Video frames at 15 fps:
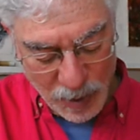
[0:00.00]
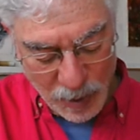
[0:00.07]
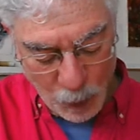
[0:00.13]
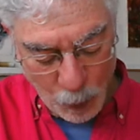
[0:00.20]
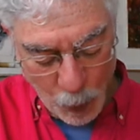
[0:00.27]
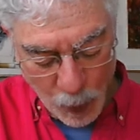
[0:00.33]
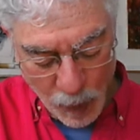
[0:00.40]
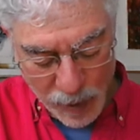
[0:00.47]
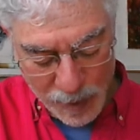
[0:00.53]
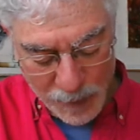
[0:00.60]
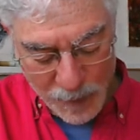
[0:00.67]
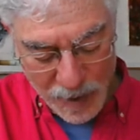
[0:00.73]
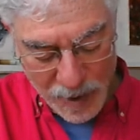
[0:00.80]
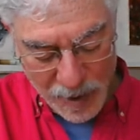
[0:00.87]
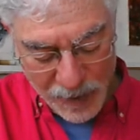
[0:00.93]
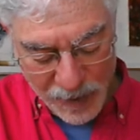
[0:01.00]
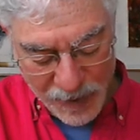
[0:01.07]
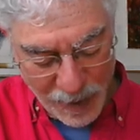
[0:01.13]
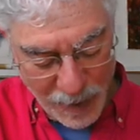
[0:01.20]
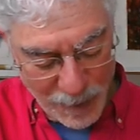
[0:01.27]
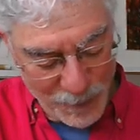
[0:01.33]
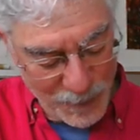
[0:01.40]
warm
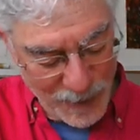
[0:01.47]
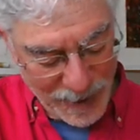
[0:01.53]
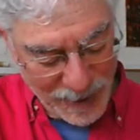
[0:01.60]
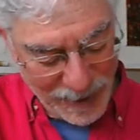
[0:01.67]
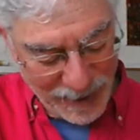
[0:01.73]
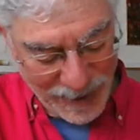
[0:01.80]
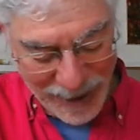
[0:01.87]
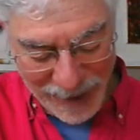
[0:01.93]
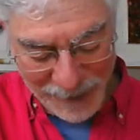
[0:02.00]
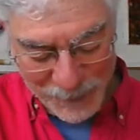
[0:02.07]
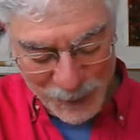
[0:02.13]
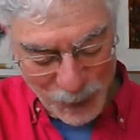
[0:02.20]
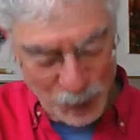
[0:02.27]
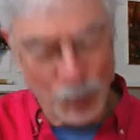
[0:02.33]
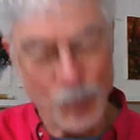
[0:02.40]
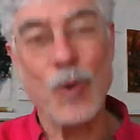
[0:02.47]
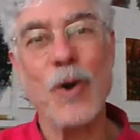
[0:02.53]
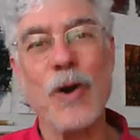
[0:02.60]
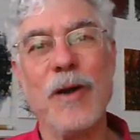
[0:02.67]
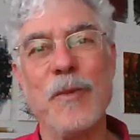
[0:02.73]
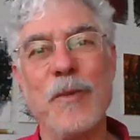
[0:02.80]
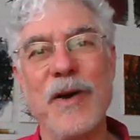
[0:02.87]
thumb after
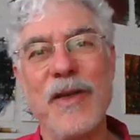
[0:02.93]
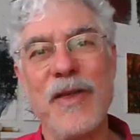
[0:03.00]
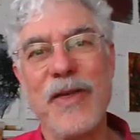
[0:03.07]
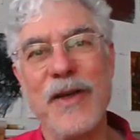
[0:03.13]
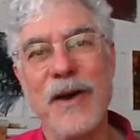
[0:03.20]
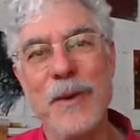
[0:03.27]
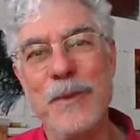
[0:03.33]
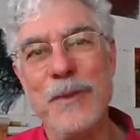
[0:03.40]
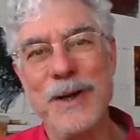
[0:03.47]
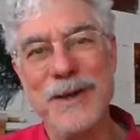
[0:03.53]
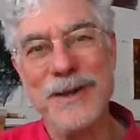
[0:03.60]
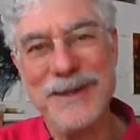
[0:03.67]
warm thumb.